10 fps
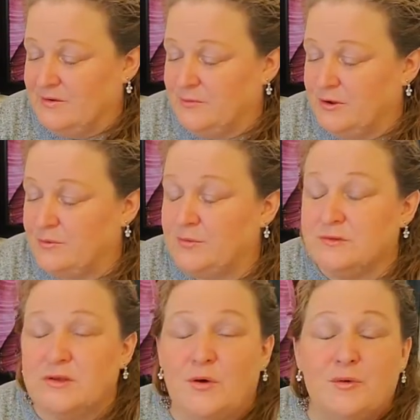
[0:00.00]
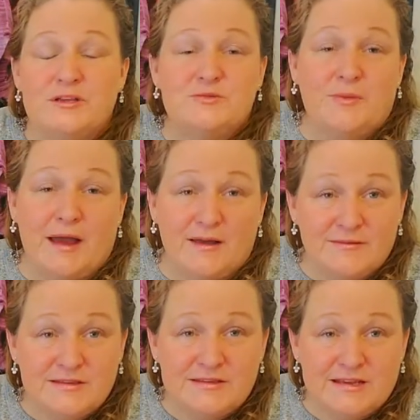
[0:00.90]
we will know which
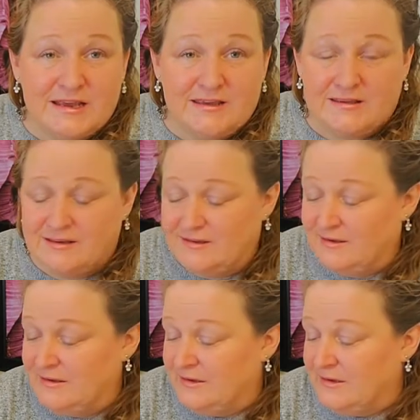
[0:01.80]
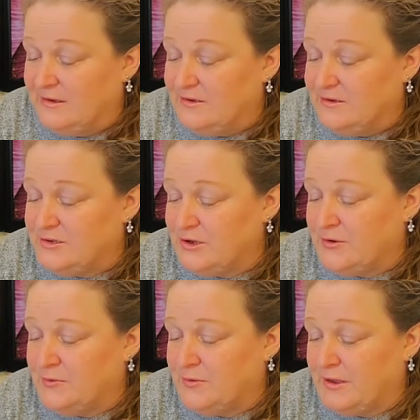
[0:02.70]
path to take.
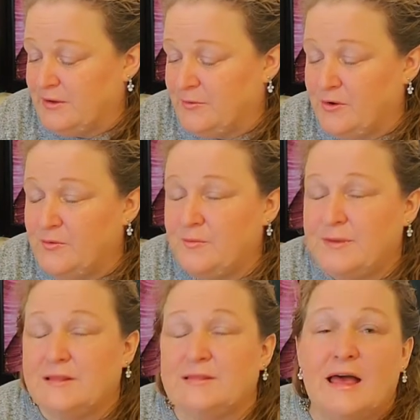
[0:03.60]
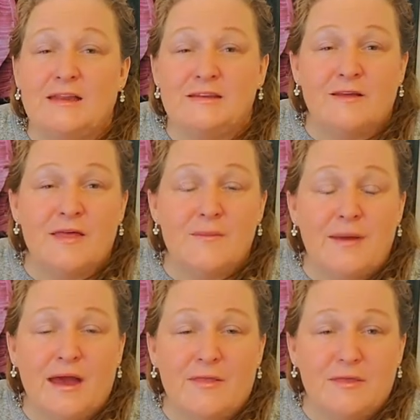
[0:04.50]
So we will be led down that
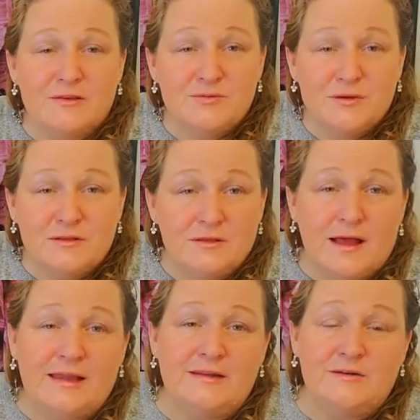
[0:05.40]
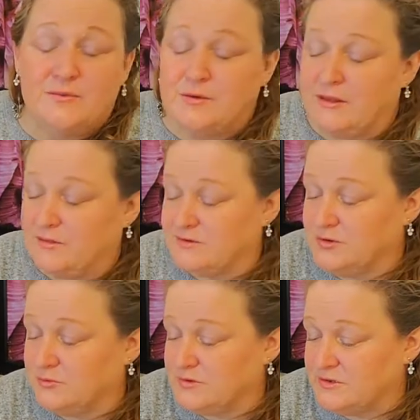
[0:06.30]
path as we align with
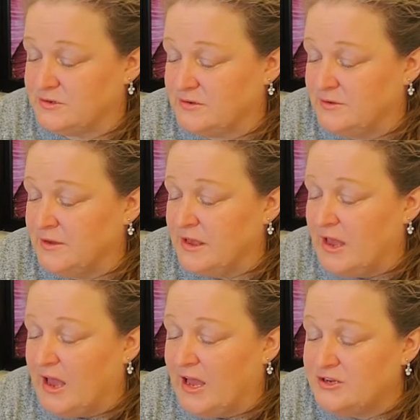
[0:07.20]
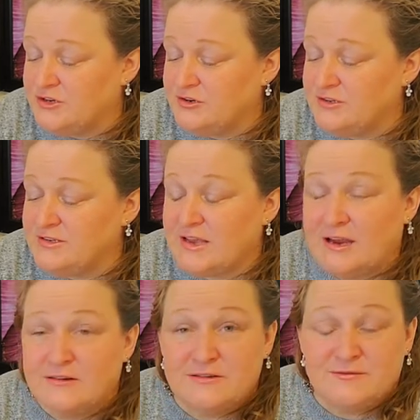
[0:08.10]
Source. As your
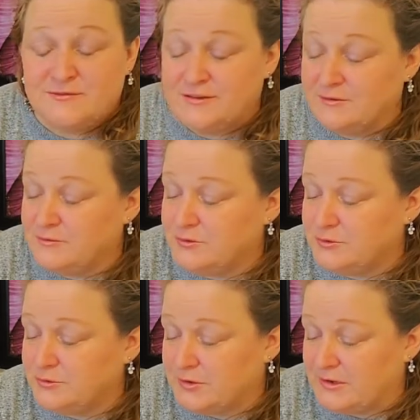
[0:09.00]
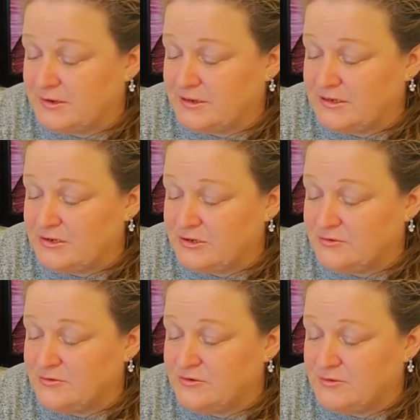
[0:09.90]
desire to feel good leads
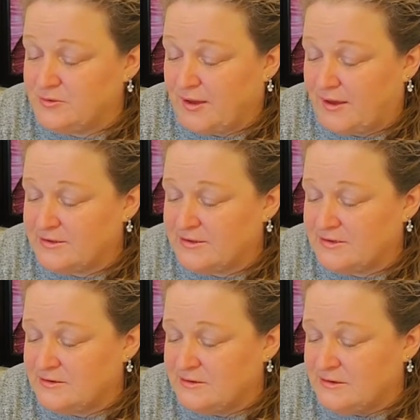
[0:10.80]
you to thoughts